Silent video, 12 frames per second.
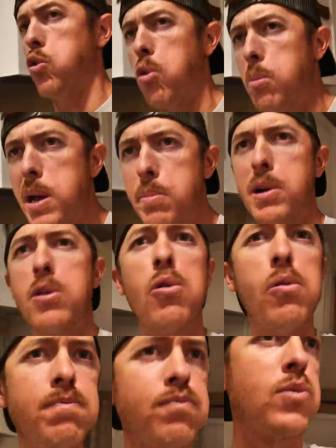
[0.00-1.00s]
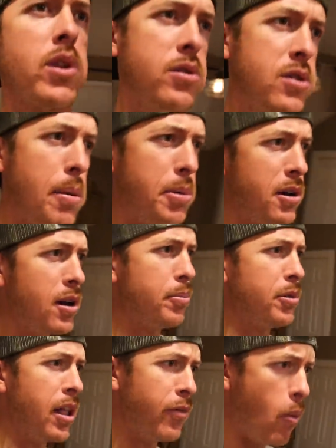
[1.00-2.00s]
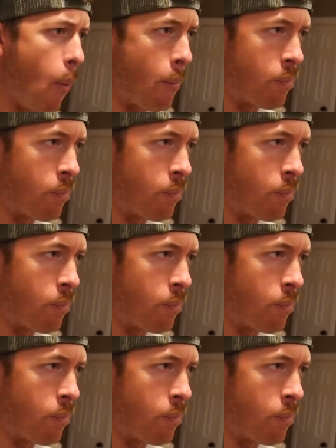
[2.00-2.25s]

gourmet pickle, stepping it up a level.